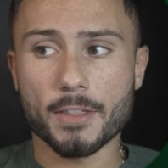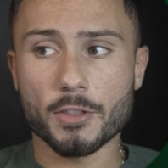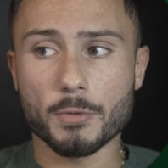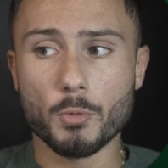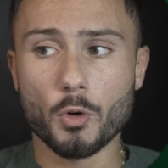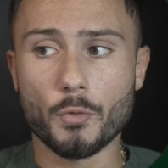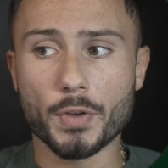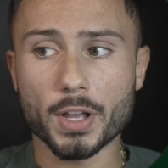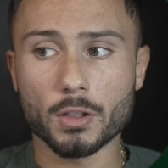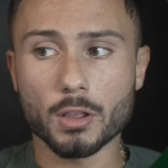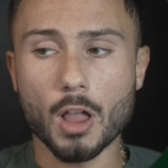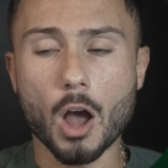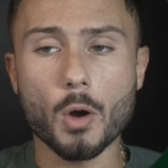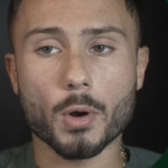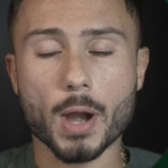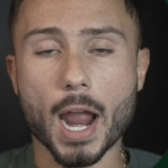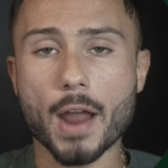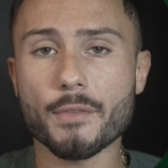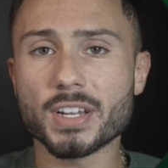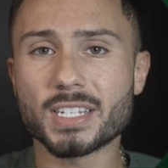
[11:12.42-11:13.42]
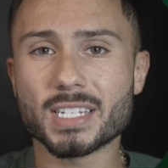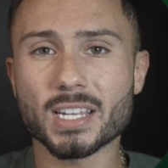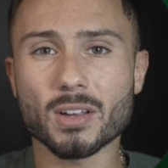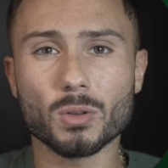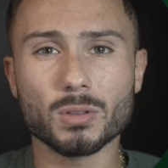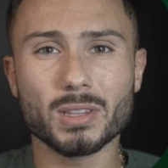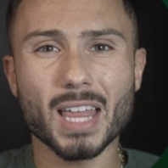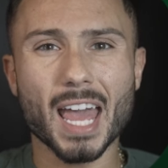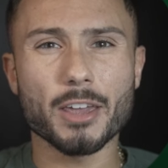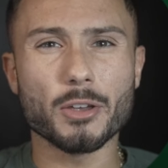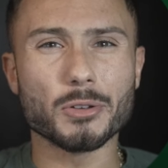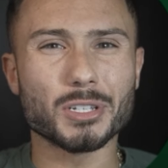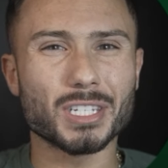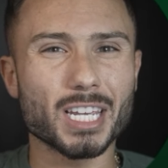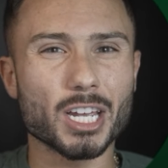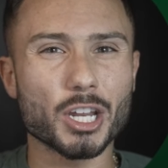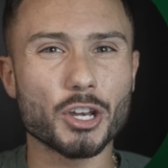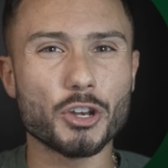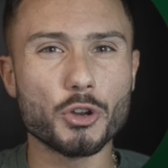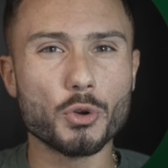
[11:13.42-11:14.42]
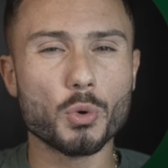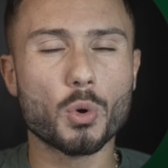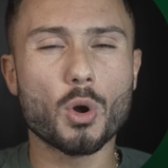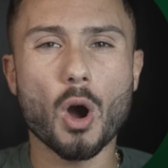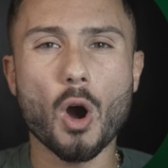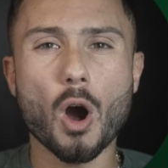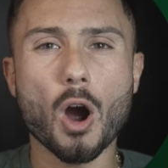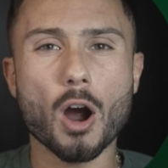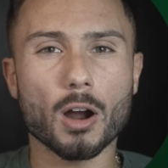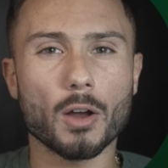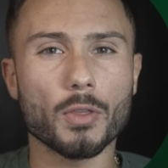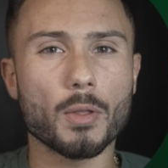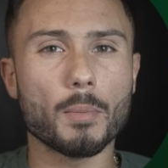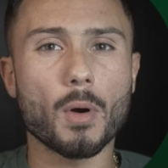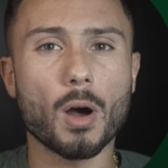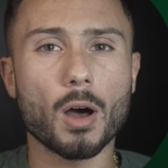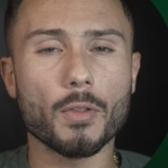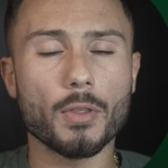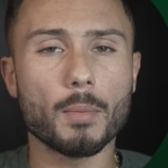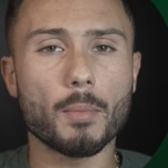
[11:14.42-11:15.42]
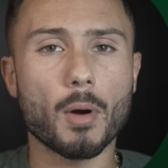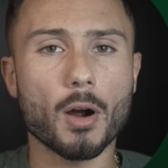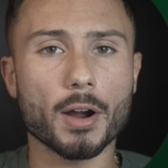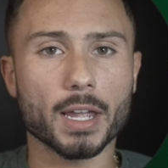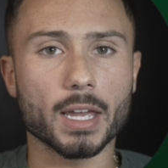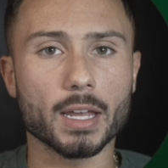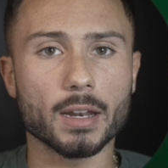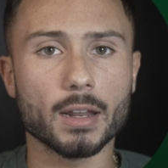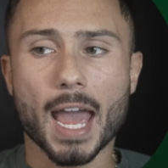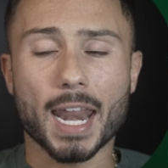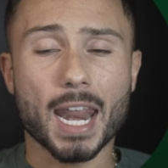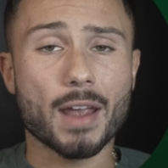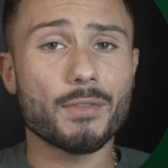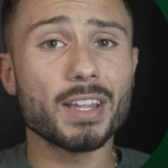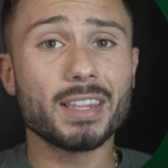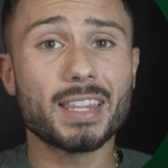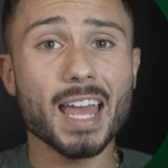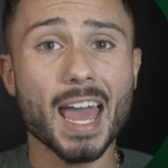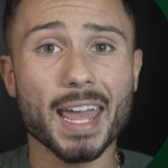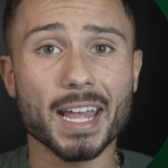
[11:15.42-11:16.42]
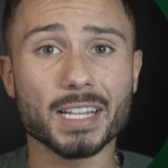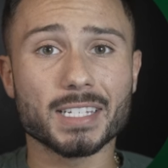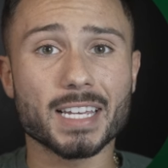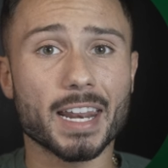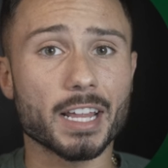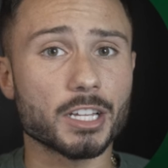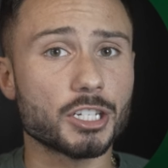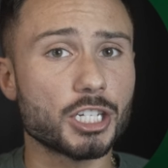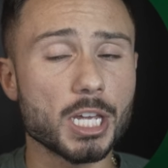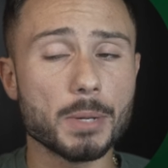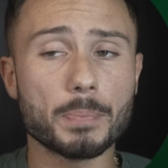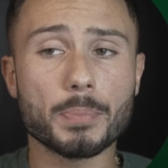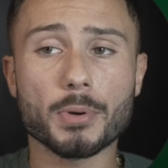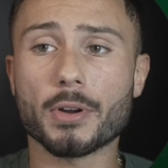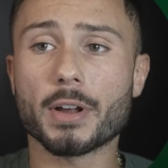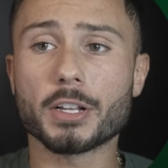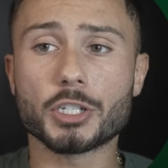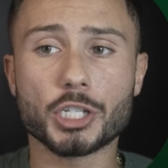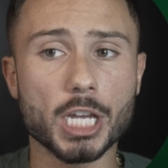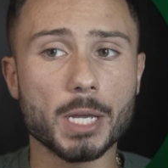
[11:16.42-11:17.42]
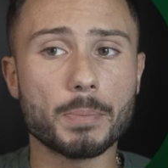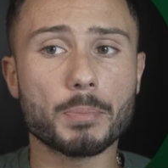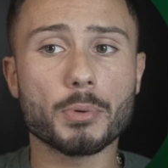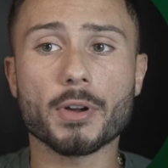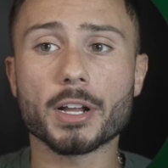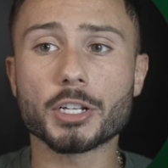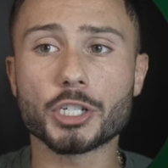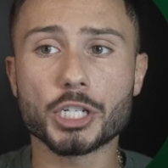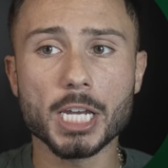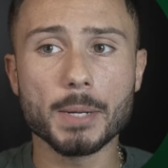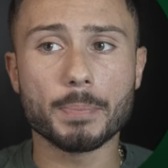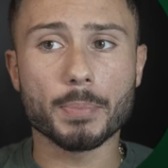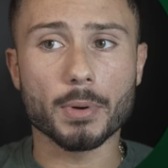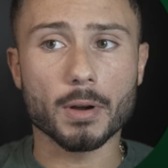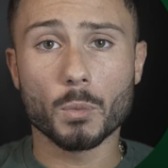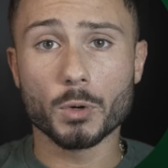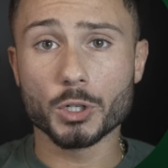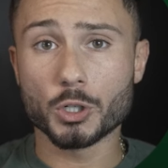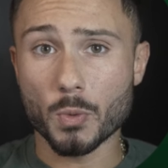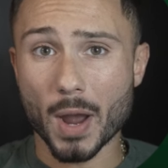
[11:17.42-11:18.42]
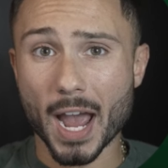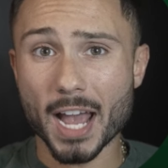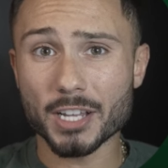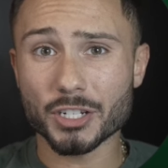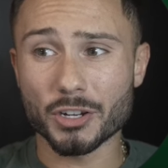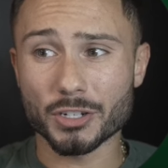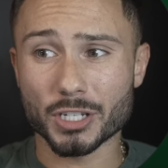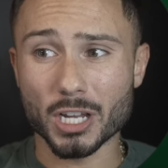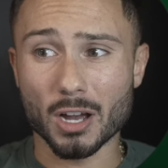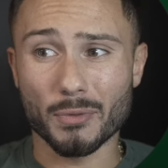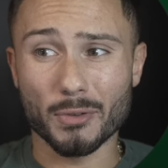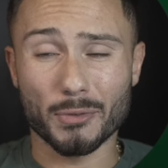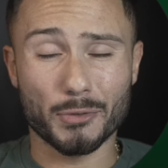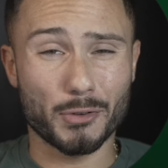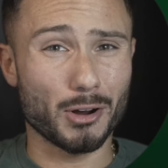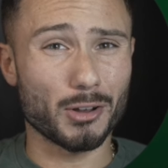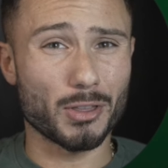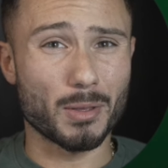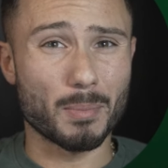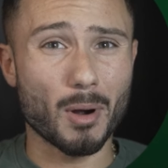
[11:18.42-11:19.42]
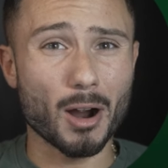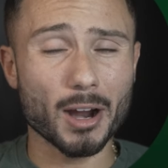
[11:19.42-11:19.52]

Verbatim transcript: and moving lower every single day you see a new car on the on the market and every day it's getting cheaper and cheaper and cheaper would you ask yourself if you're in the